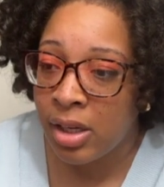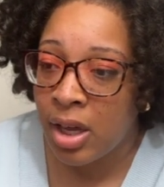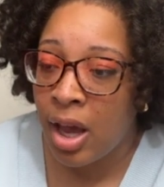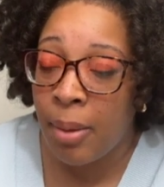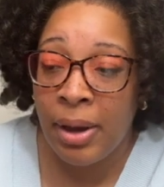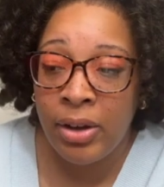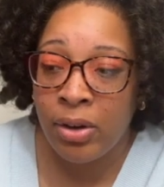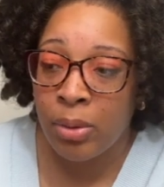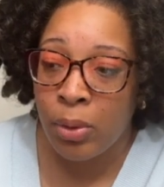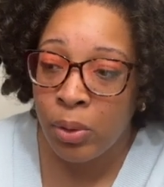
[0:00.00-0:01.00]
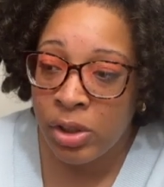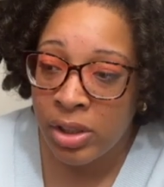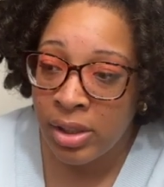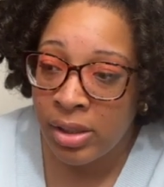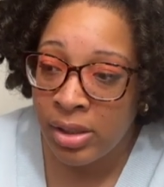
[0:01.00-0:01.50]
about your
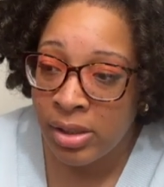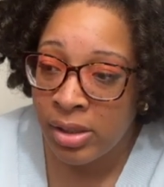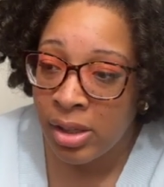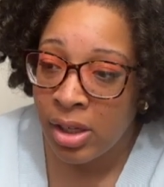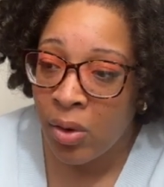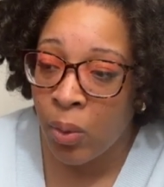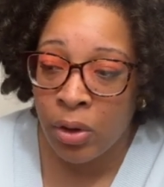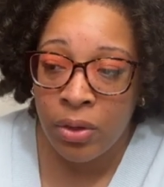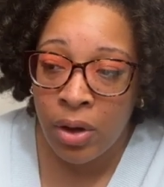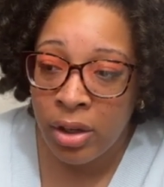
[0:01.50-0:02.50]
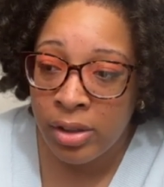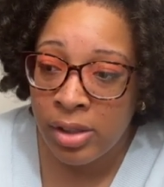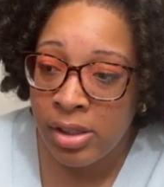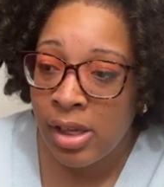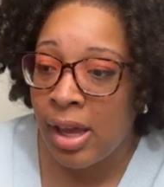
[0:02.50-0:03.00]
emotions or thoughts
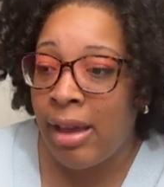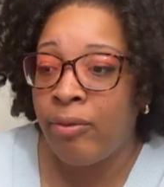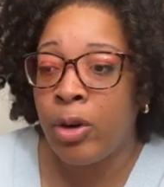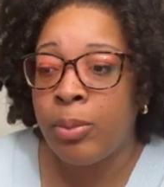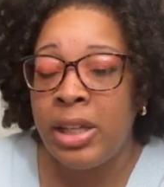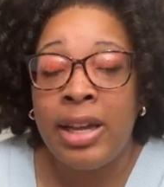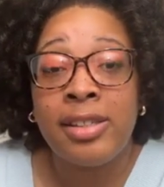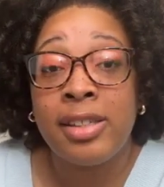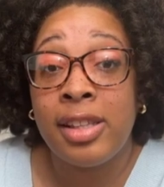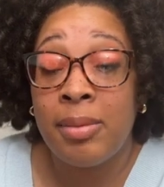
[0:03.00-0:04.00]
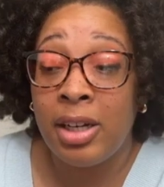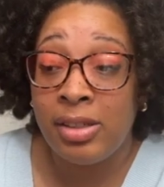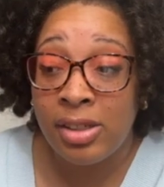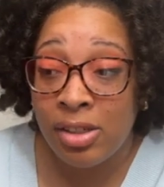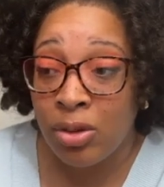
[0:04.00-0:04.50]
and verbalizing them in a
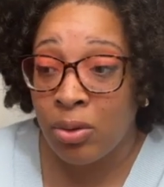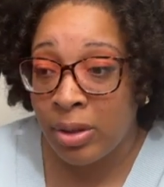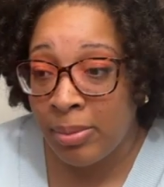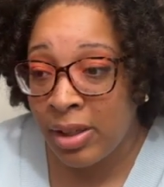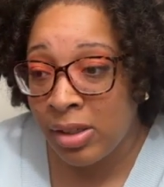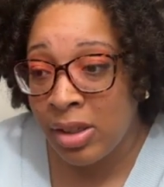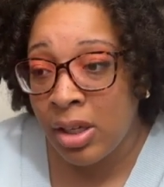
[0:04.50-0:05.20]
disagreement,